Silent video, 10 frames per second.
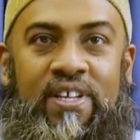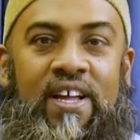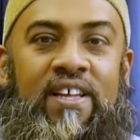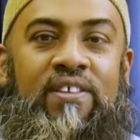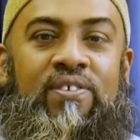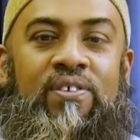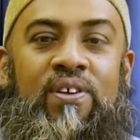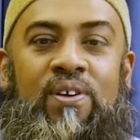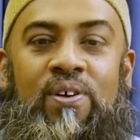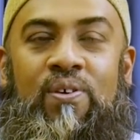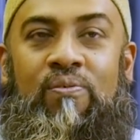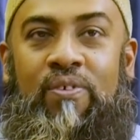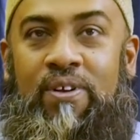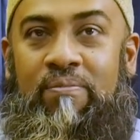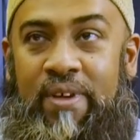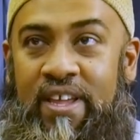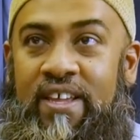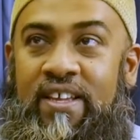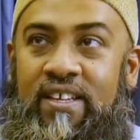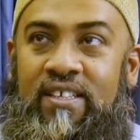science, one
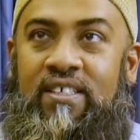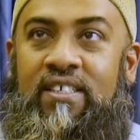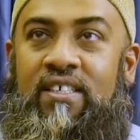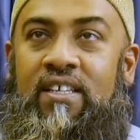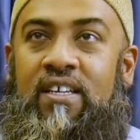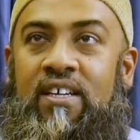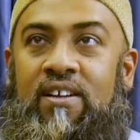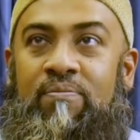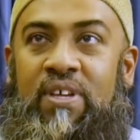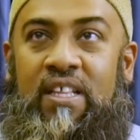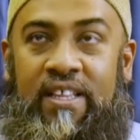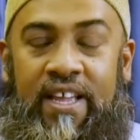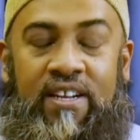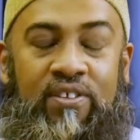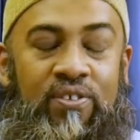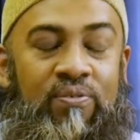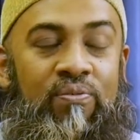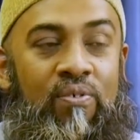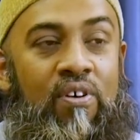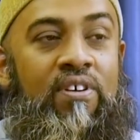may be led
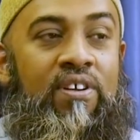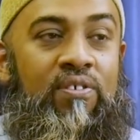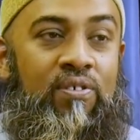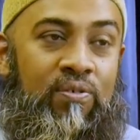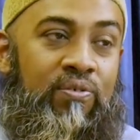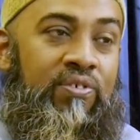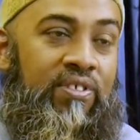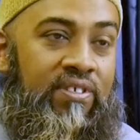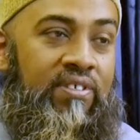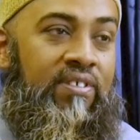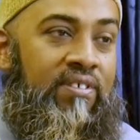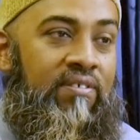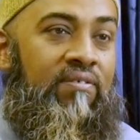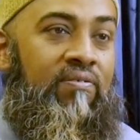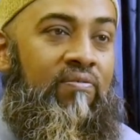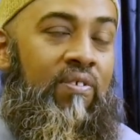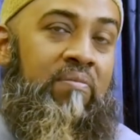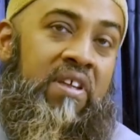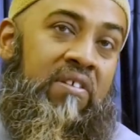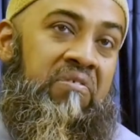to wrong conclusions.
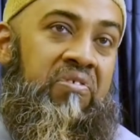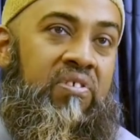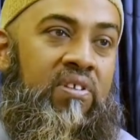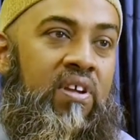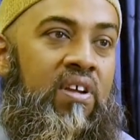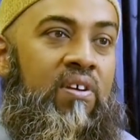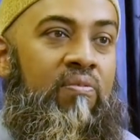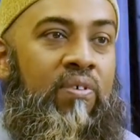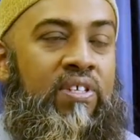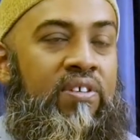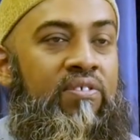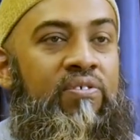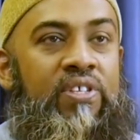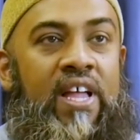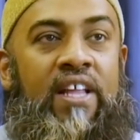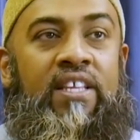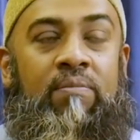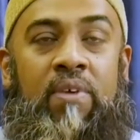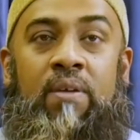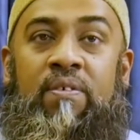One's
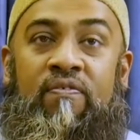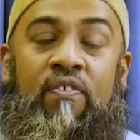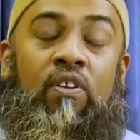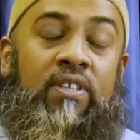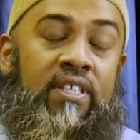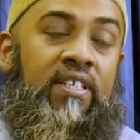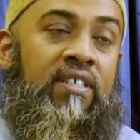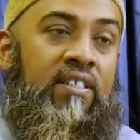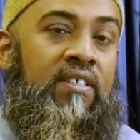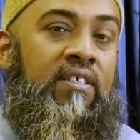understanding may be faulty.